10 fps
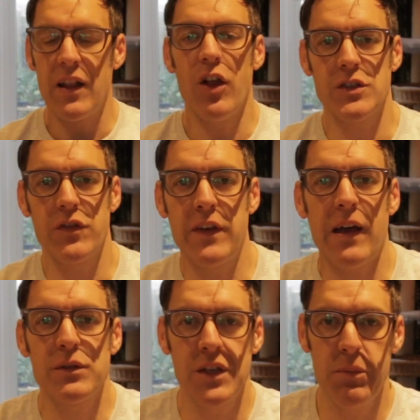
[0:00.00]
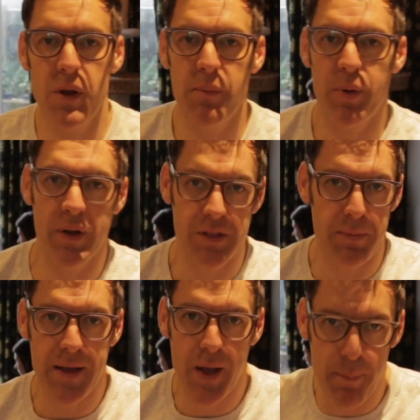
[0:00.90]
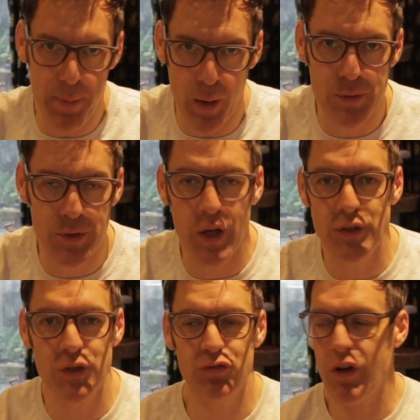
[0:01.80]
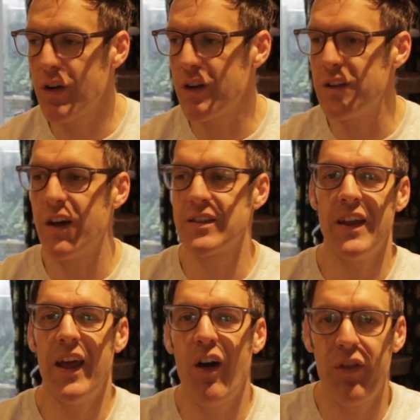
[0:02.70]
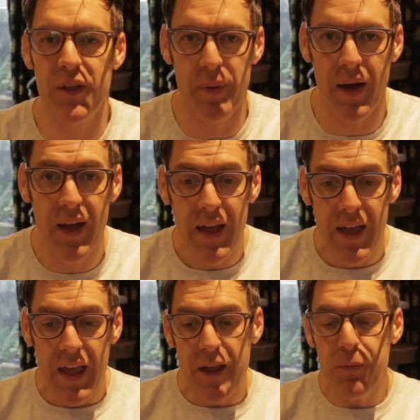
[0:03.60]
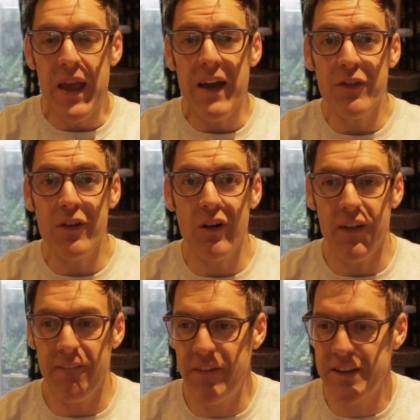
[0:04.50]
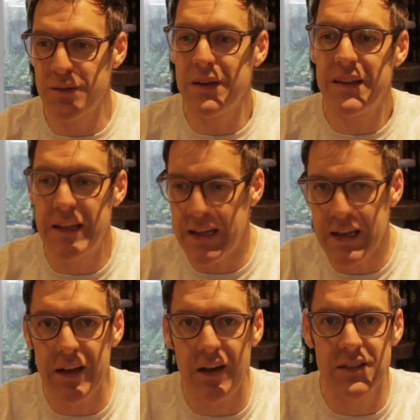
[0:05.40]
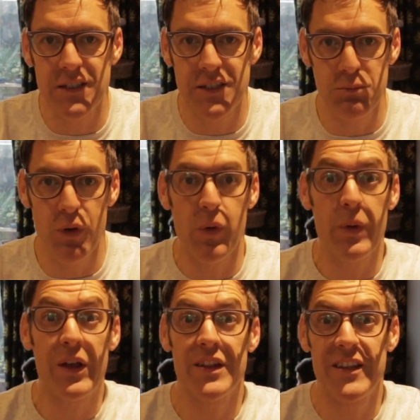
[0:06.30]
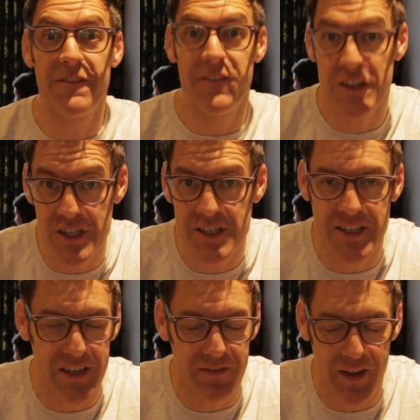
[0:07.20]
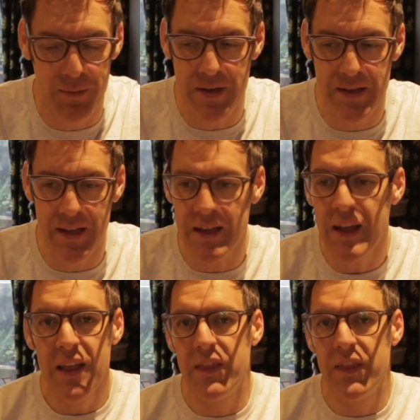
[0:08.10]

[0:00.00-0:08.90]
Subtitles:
lots of calcium in our body to make our bones nice and strong and nice and healthy. But if we haven't got vitamin D in our system, or we've got a deficiency in vitamin D,